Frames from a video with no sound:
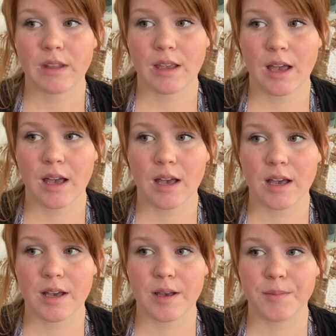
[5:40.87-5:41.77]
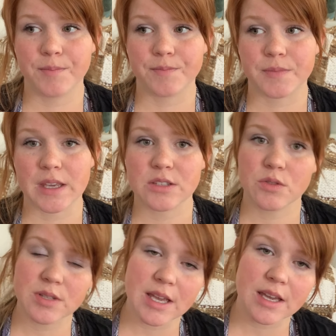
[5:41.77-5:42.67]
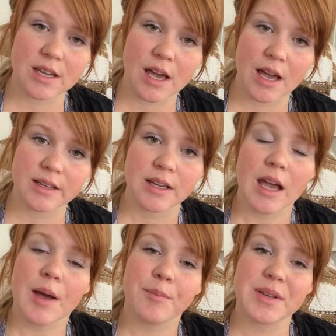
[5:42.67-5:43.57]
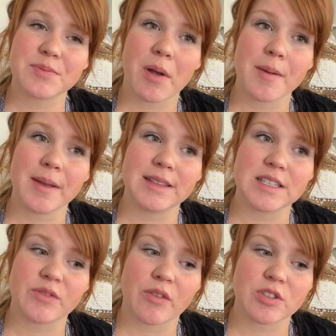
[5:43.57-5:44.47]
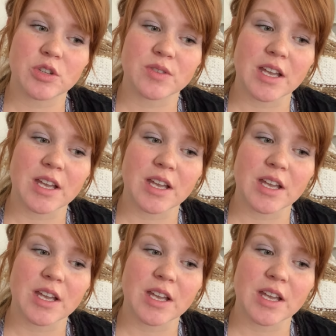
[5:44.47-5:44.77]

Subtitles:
They do take a cut, but it's probably my least favorite too.